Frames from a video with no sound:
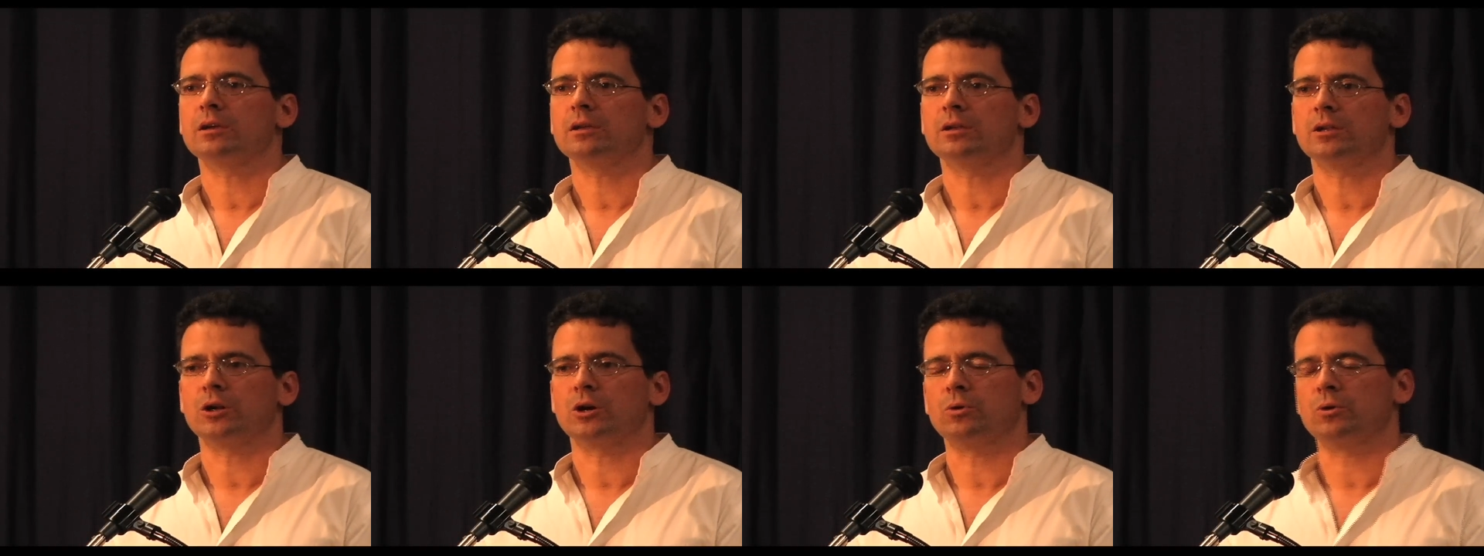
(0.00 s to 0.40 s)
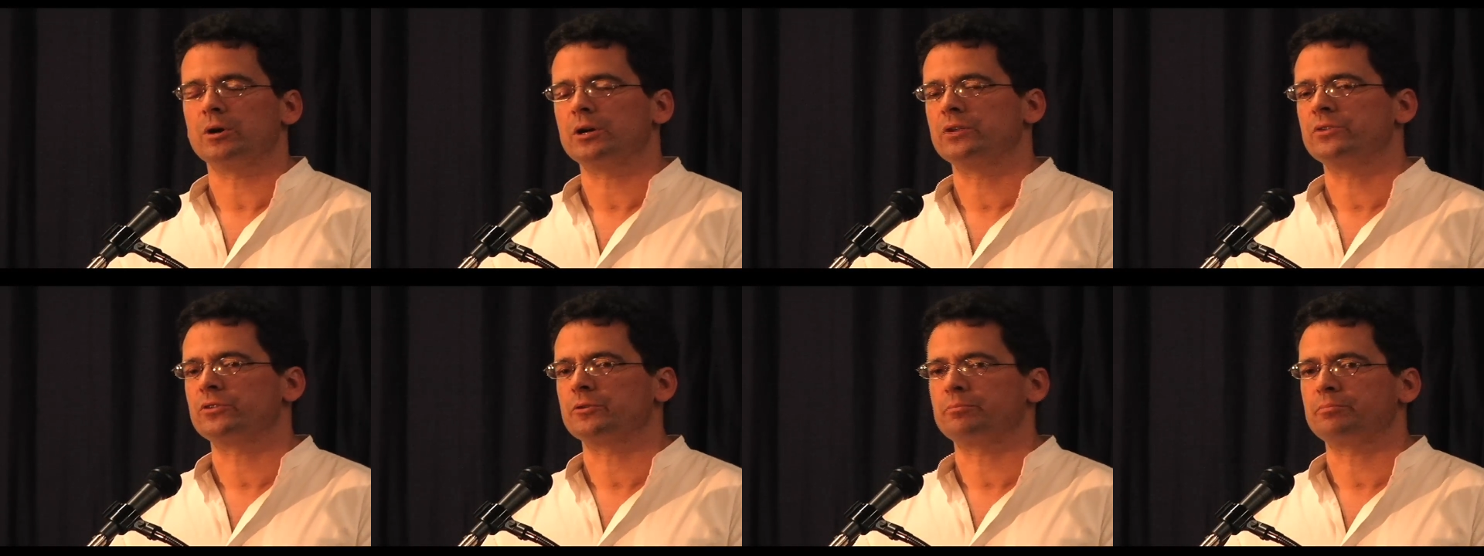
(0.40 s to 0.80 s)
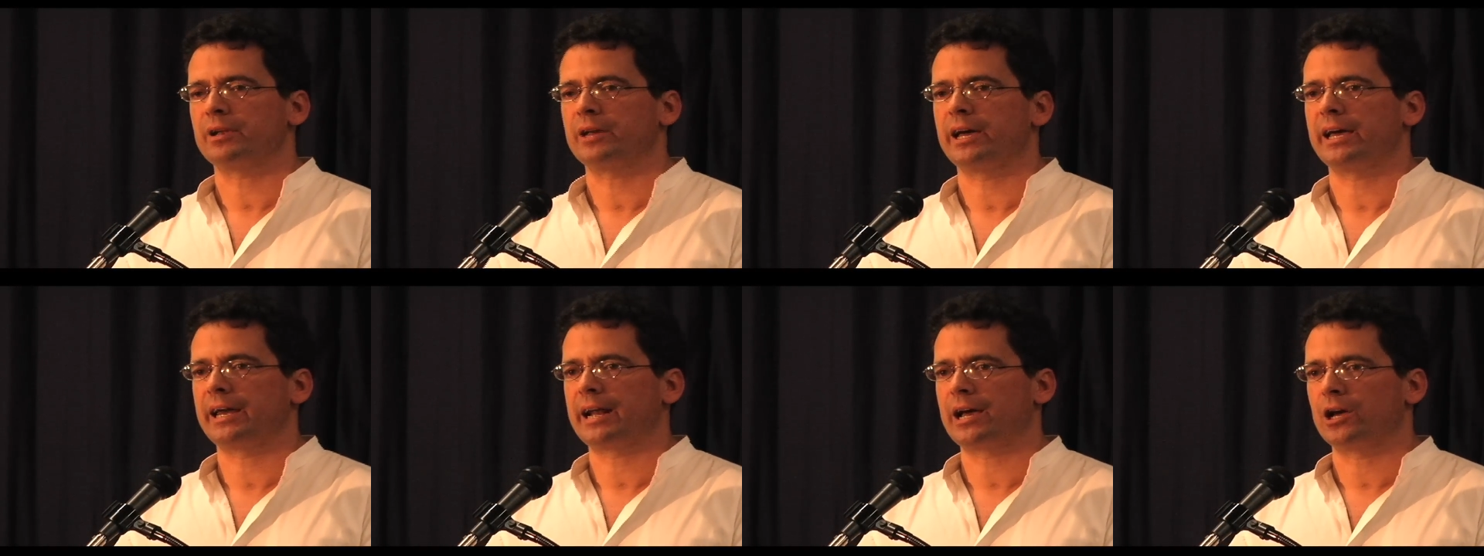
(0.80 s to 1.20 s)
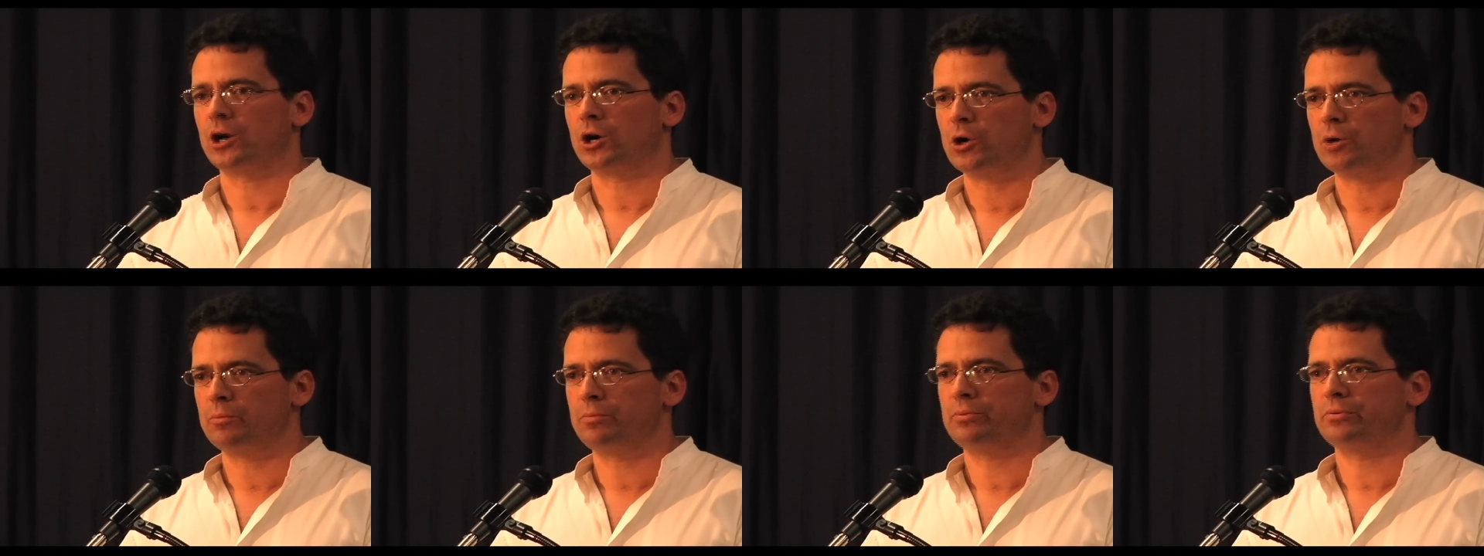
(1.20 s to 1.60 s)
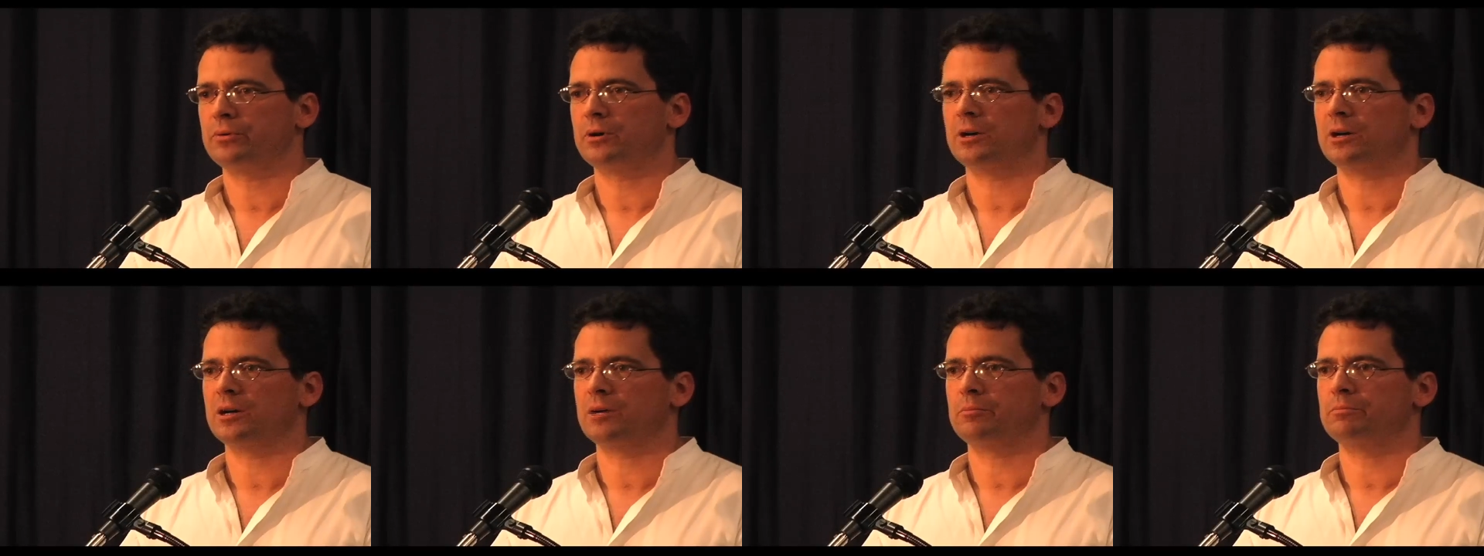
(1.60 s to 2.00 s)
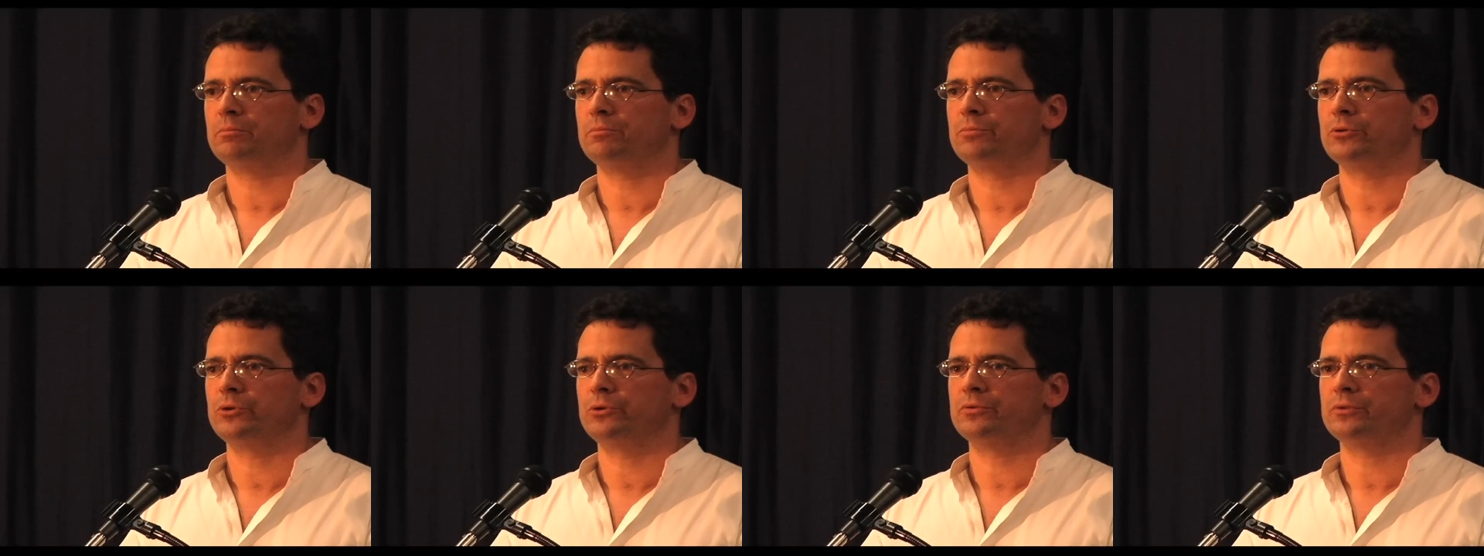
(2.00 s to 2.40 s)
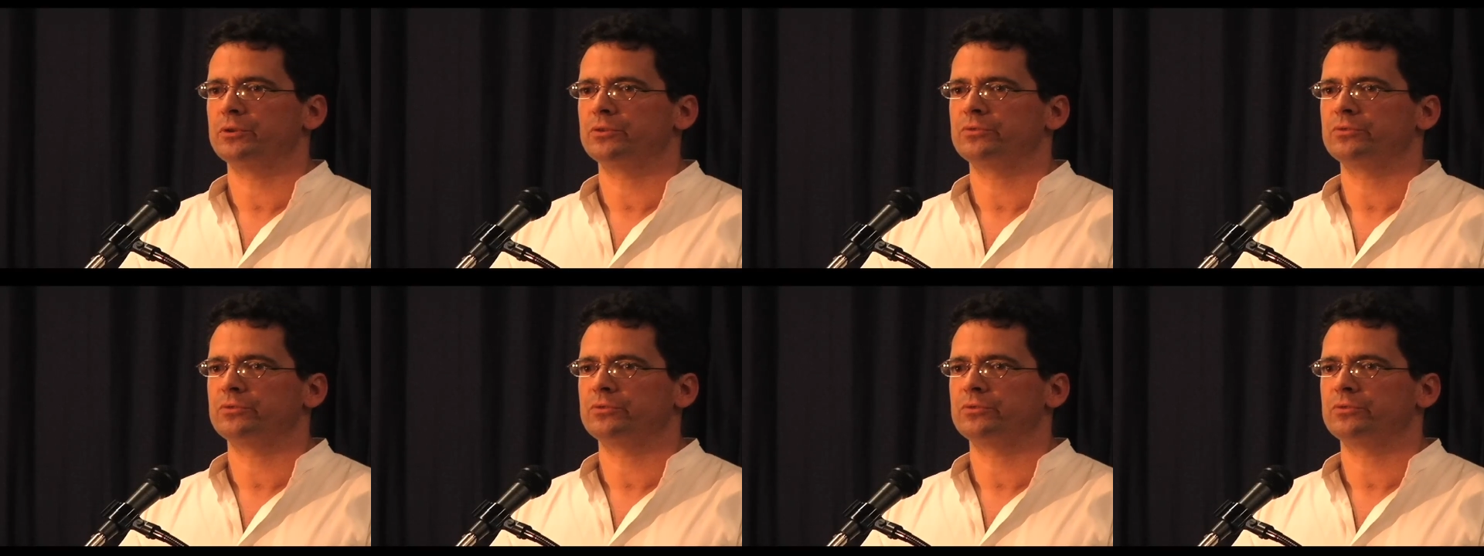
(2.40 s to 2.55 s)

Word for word: you know, interplay, and I hope uh, prove